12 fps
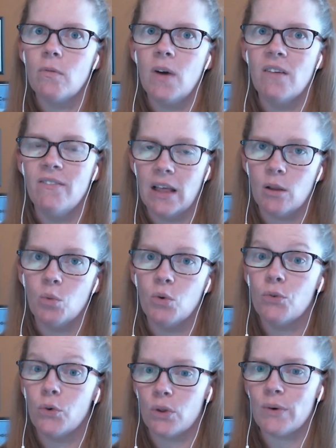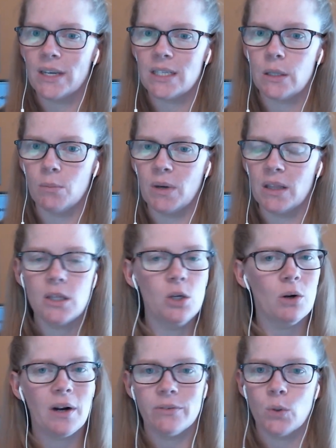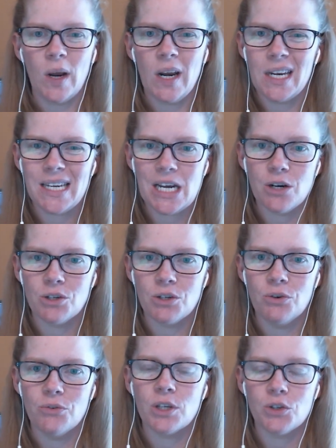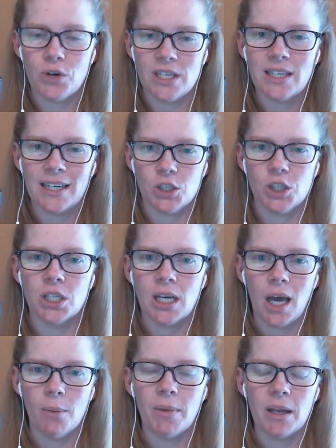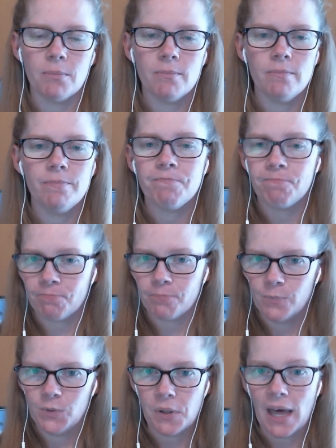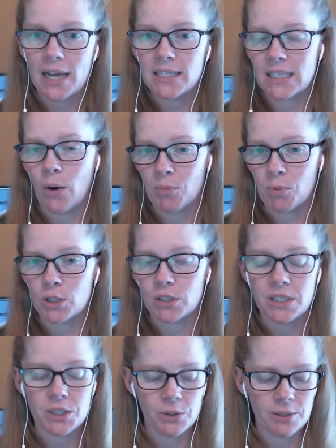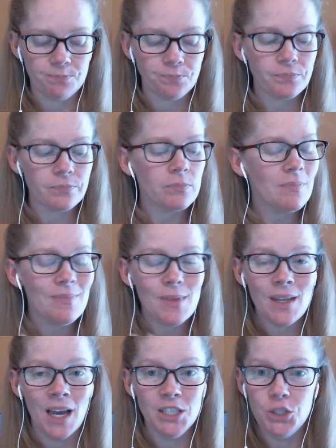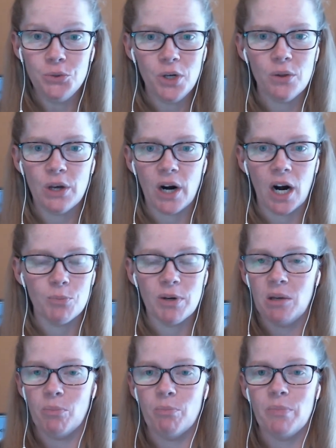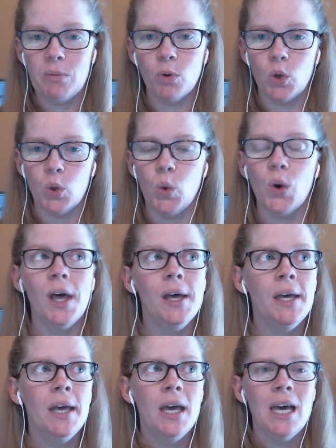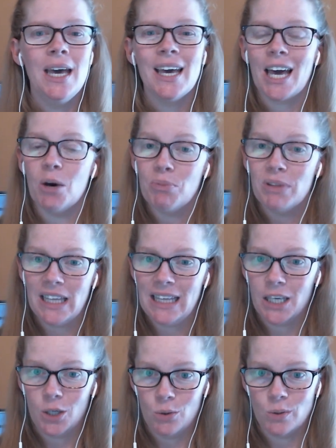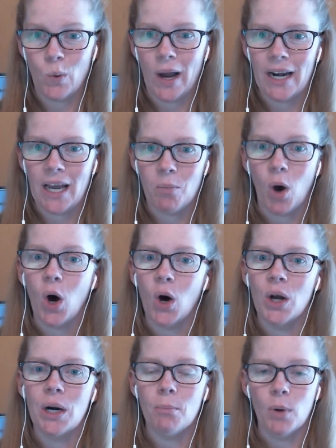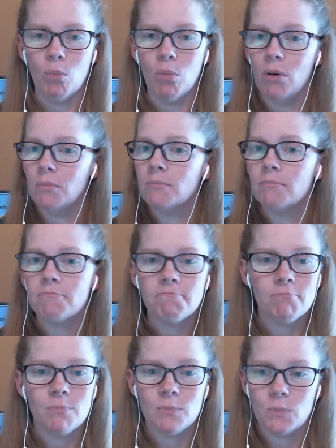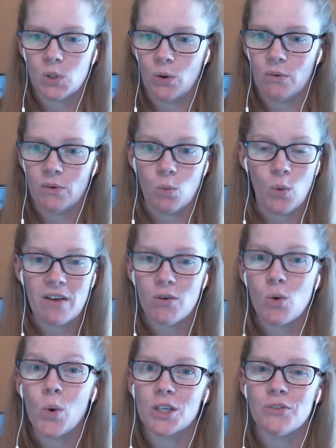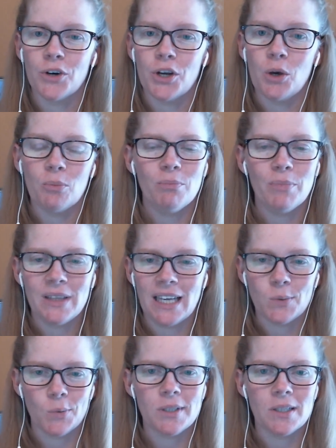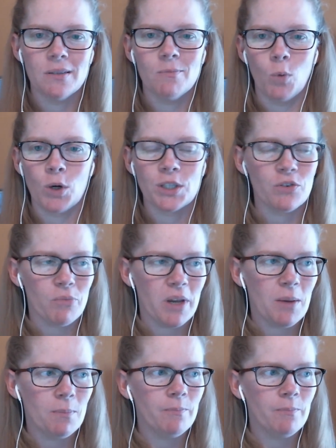available for the rest of the month. You don't have to wait a day or two for the transaction to come in. So that is how I personally do it. I do know there are people who completely use YNAB on mobile, so whatever works for you, but that's what works for me.